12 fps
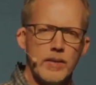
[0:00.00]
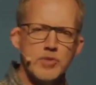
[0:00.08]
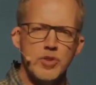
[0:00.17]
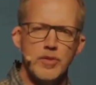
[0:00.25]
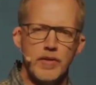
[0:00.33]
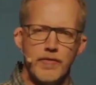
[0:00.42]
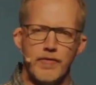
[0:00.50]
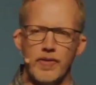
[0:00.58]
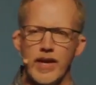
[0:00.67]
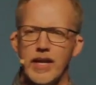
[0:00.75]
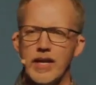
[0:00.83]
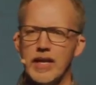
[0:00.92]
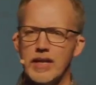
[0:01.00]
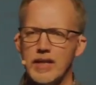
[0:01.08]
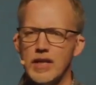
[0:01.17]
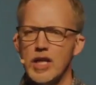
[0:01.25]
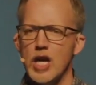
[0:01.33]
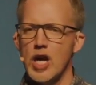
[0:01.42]
ramp to the
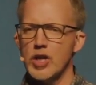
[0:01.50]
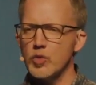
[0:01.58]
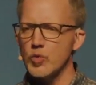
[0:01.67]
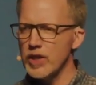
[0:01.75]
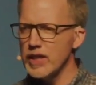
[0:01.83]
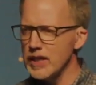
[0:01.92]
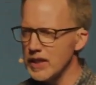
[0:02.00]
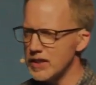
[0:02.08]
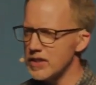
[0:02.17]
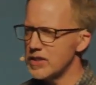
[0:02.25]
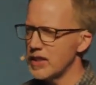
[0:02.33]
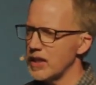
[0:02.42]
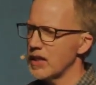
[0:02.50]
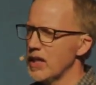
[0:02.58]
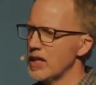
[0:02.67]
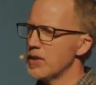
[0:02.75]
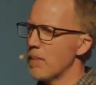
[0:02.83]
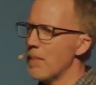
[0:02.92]
frantic, unrealistic,
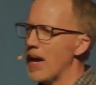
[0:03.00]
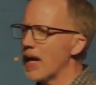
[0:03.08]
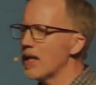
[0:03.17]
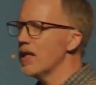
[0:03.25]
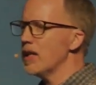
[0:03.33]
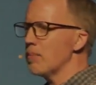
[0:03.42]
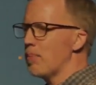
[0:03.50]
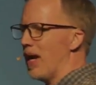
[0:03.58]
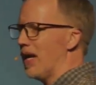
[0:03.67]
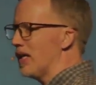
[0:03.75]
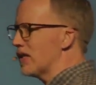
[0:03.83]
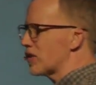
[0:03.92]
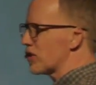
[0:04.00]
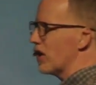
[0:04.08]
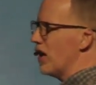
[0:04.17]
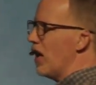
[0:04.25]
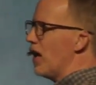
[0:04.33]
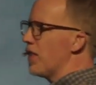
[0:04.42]
demanding
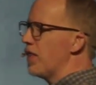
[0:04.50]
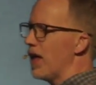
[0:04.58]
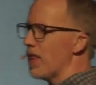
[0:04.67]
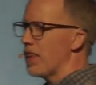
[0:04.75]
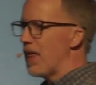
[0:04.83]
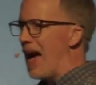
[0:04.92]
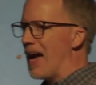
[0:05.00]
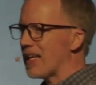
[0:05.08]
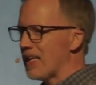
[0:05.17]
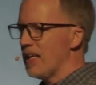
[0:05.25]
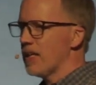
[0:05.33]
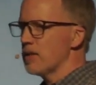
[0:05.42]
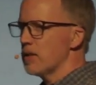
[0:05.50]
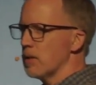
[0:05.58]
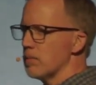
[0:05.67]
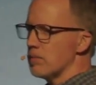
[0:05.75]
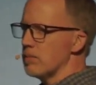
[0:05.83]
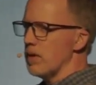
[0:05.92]
pace that that
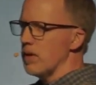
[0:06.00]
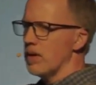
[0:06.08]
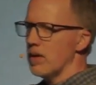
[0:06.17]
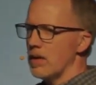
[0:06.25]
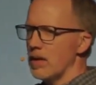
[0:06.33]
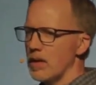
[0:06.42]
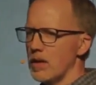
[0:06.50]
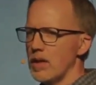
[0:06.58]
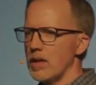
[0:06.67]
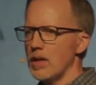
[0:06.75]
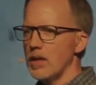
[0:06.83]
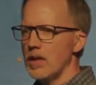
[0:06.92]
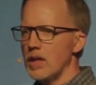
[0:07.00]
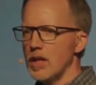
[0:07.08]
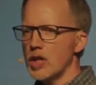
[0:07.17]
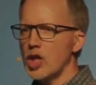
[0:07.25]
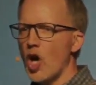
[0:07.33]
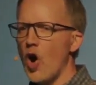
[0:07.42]
kingdom
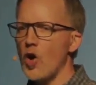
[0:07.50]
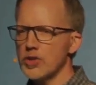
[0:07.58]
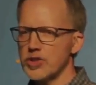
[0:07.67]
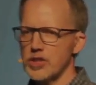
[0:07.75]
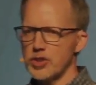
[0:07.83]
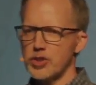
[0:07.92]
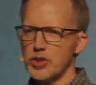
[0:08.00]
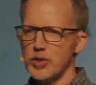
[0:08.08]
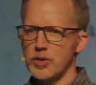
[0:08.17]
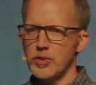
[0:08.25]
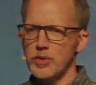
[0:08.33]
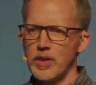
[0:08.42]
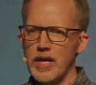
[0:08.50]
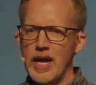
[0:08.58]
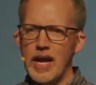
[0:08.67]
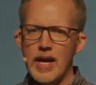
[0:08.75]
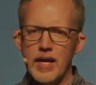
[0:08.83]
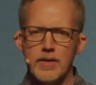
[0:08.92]
calls us to
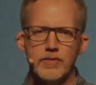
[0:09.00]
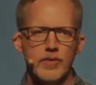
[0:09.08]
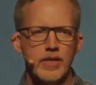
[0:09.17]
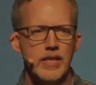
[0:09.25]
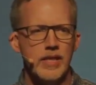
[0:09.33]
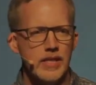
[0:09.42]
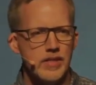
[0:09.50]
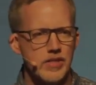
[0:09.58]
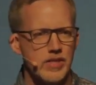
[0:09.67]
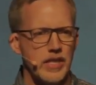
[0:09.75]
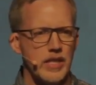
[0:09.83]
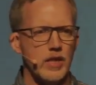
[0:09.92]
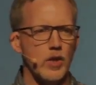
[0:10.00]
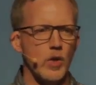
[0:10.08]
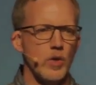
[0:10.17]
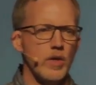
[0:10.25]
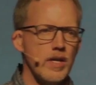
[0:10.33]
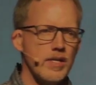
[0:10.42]
every
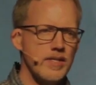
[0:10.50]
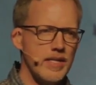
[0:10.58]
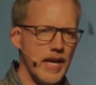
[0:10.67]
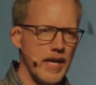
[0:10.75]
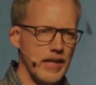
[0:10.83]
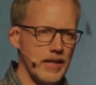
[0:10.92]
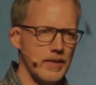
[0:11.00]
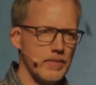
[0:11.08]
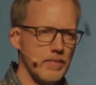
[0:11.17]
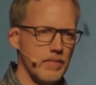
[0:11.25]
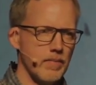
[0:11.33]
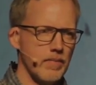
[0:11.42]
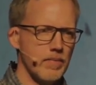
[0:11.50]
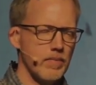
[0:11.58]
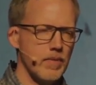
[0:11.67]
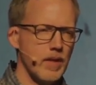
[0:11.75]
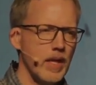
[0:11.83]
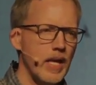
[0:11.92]
single day.
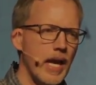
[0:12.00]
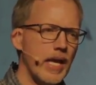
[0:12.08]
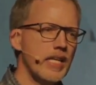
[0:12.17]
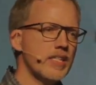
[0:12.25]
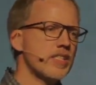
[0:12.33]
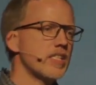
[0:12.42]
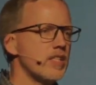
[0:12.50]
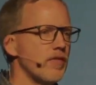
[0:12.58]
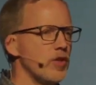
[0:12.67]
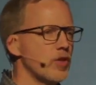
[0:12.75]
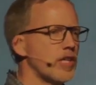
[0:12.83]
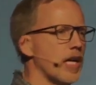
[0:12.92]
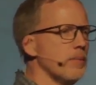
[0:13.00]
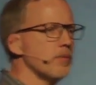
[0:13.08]
And he says, If you